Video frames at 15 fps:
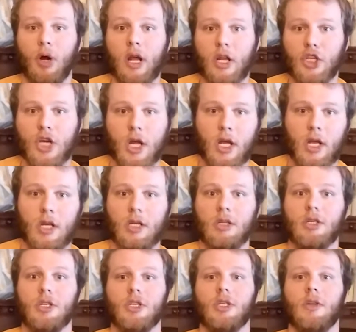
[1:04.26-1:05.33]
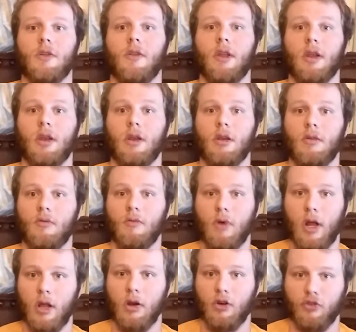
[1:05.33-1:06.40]
brake change than
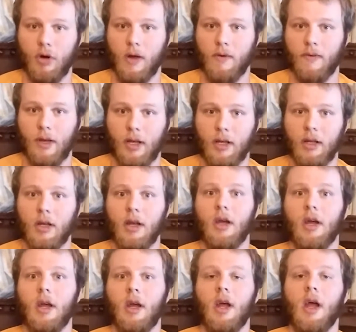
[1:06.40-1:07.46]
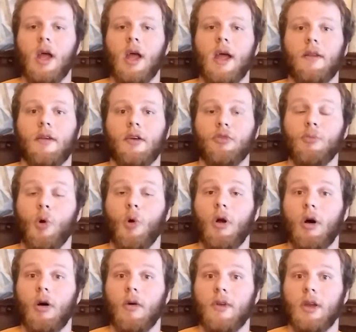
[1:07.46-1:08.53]
regular driving, and there's
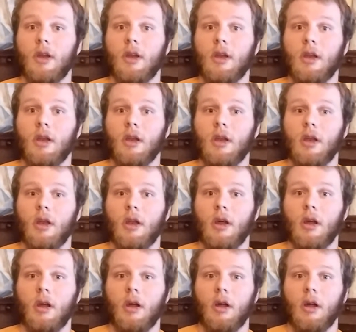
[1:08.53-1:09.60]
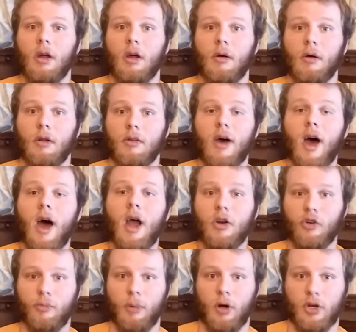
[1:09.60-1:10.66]
more often
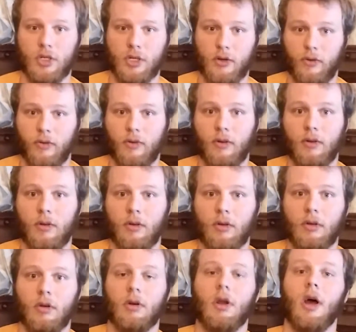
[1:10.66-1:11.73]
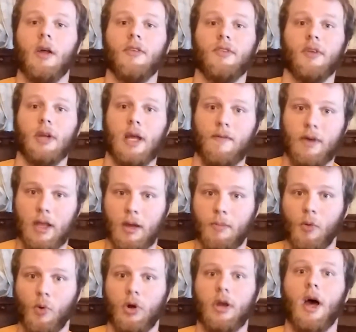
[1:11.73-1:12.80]
tires purchased. You're constantly having to get
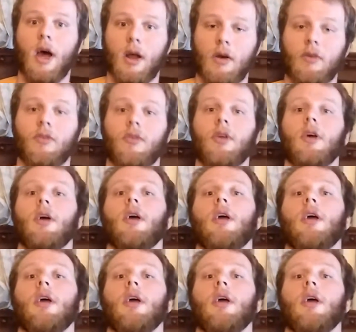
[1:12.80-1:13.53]
more tires